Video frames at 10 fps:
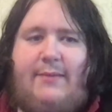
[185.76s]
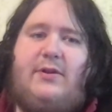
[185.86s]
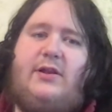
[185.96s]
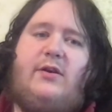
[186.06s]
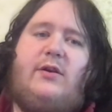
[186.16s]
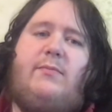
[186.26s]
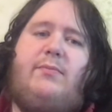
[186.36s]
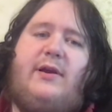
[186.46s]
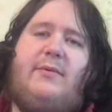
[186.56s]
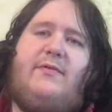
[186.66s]
that you can
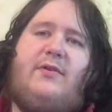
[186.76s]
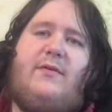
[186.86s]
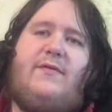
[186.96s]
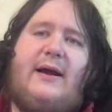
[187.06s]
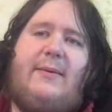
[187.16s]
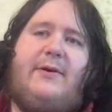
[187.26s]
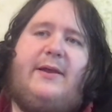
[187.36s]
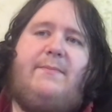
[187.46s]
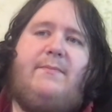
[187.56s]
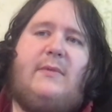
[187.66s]
play with your family.
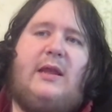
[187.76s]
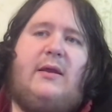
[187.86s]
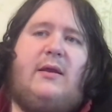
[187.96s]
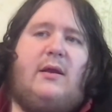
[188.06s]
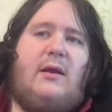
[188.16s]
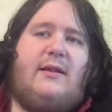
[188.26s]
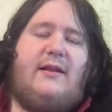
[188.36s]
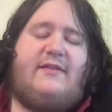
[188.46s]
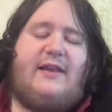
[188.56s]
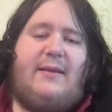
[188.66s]

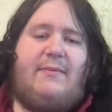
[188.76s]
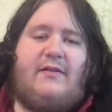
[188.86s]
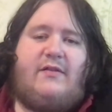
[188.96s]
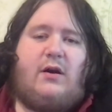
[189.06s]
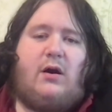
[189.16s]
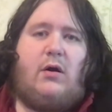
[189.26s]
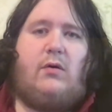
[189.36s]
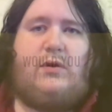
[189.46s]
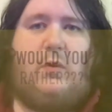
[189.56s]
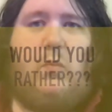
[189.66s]
This game is called